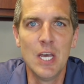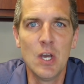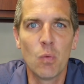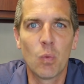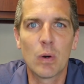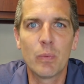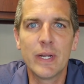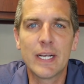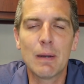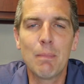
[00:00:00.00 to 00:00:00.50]

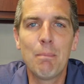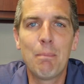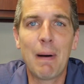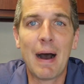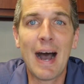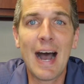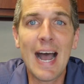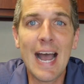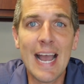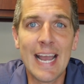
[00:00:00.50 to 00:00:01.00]
where we
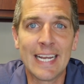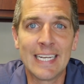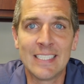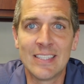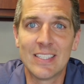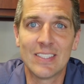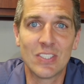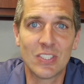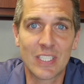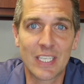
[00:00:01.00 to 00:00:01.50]
combine
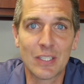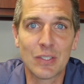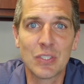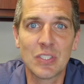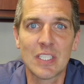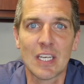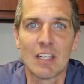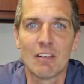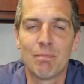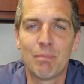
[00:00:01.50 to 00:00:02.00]
the skill
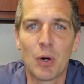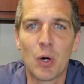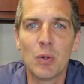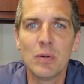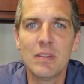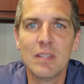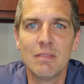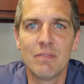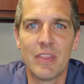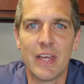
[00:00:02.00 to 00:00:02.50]
set of
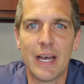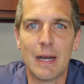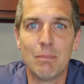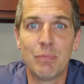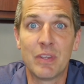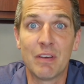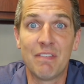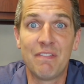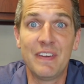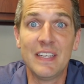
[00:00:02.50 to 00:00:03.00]
both of them
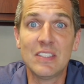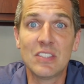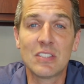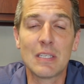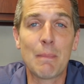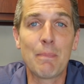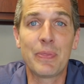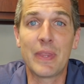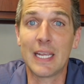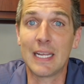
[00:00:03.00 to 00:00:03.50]
to fit
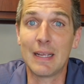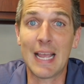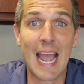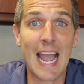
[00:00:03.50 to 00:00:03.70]
something